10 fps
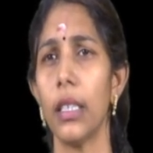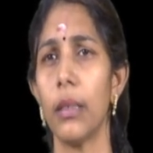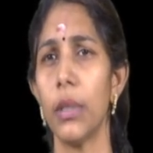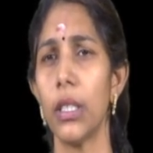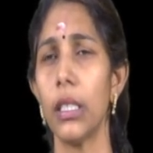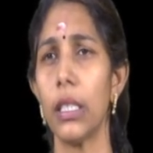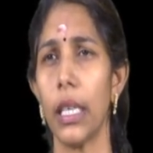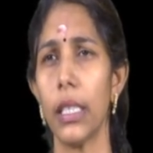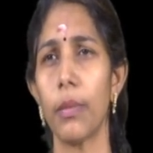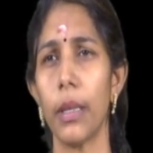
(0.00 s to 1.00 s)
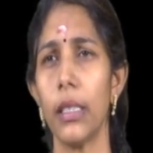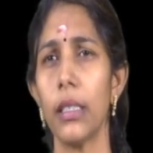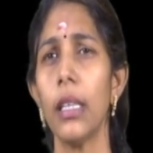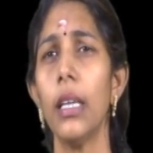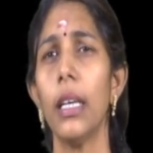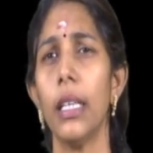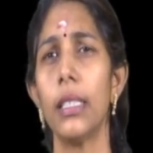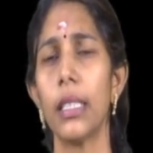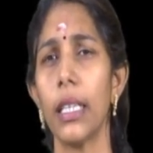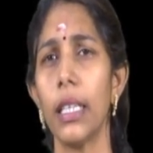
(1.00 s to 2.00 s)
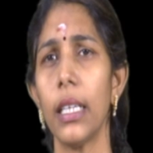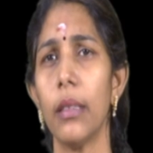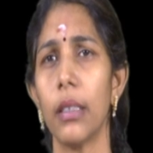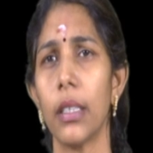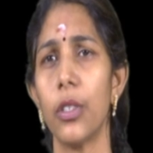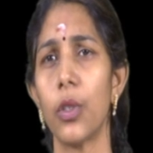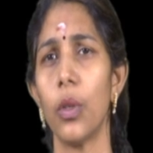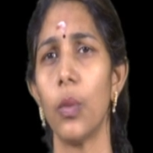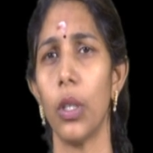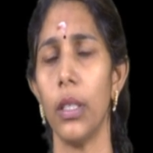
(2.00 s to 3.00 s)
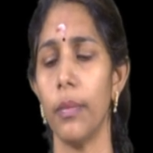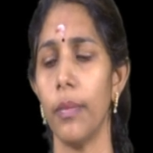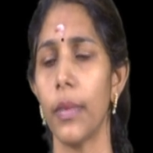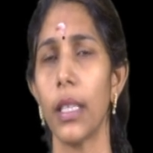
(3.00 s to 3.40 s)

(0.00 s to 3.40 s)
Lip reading: combustion takes place inside the control volume.